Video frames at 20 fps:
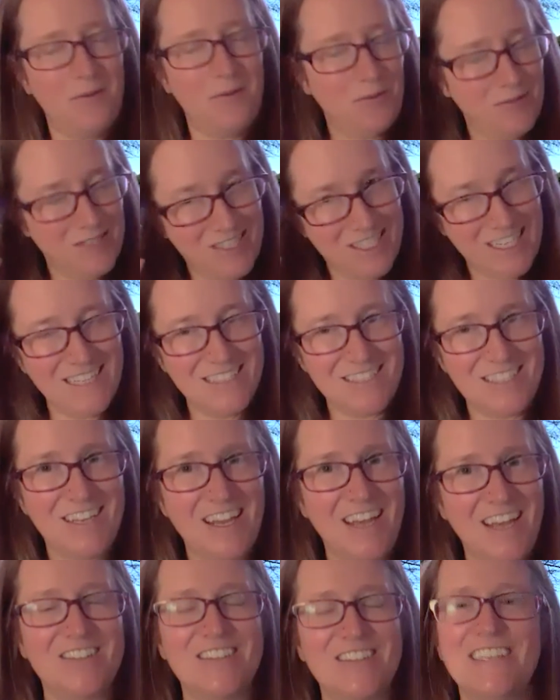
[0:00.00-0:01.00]
which
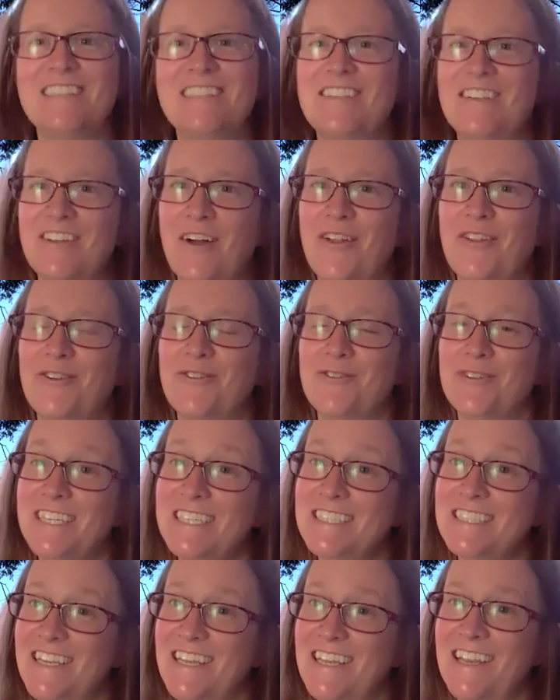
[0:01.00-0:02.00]
incidentally is another
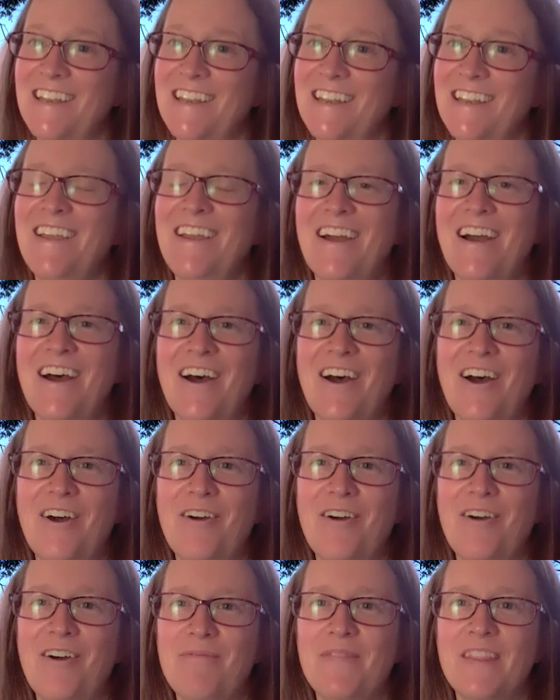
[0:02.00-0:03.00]
reason
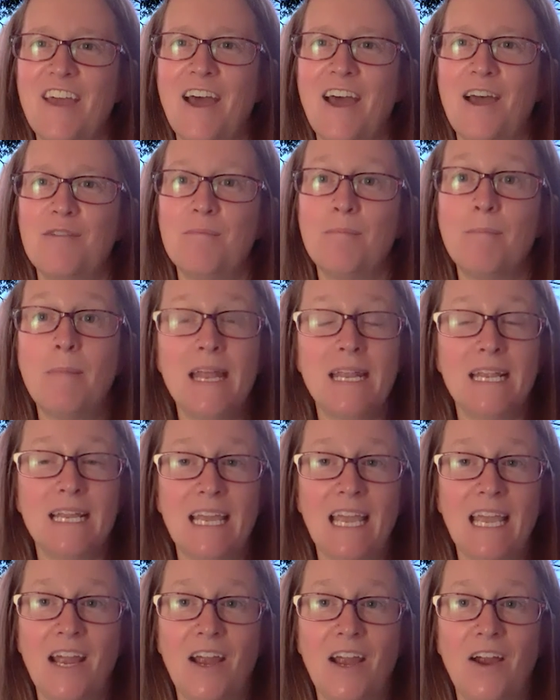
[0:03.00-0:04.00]
that
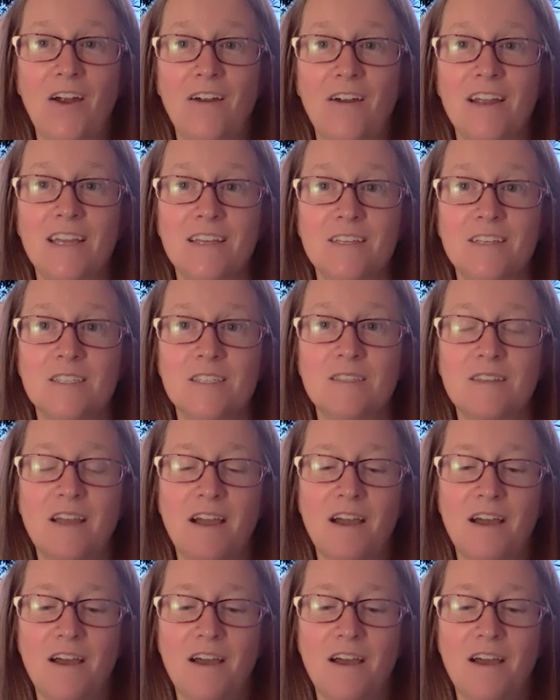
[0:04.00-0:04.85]
Medicare is